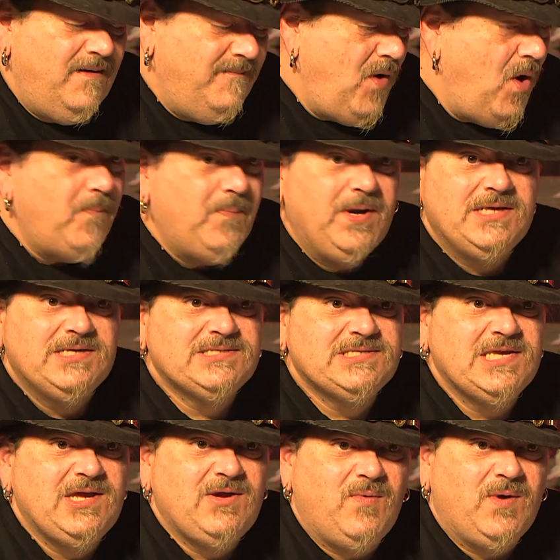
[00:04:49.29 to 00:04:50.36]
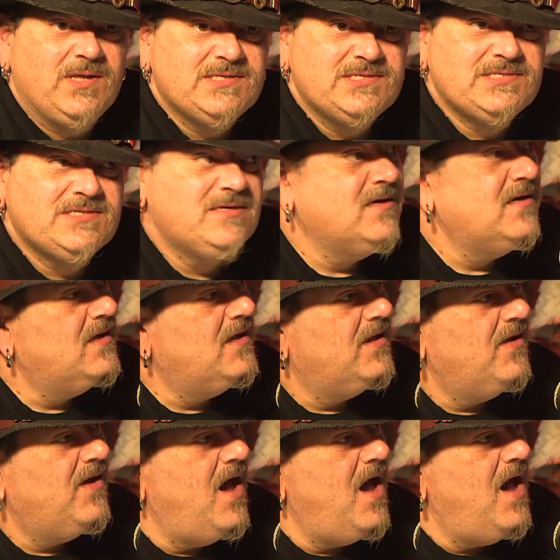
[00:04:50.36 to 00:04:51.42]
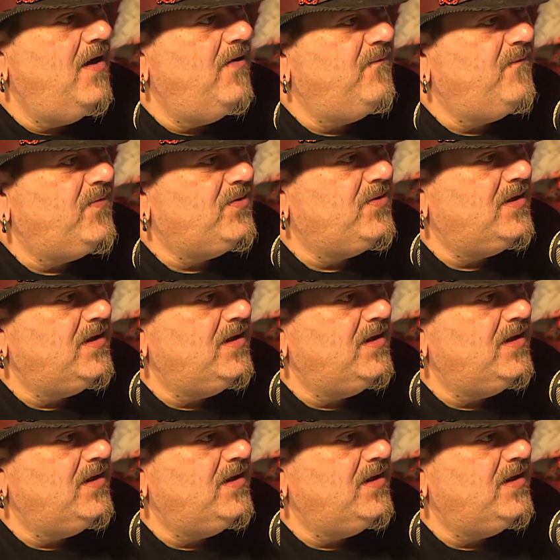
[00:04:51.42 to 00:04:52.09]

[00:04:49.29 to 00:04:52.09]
opening sequence for the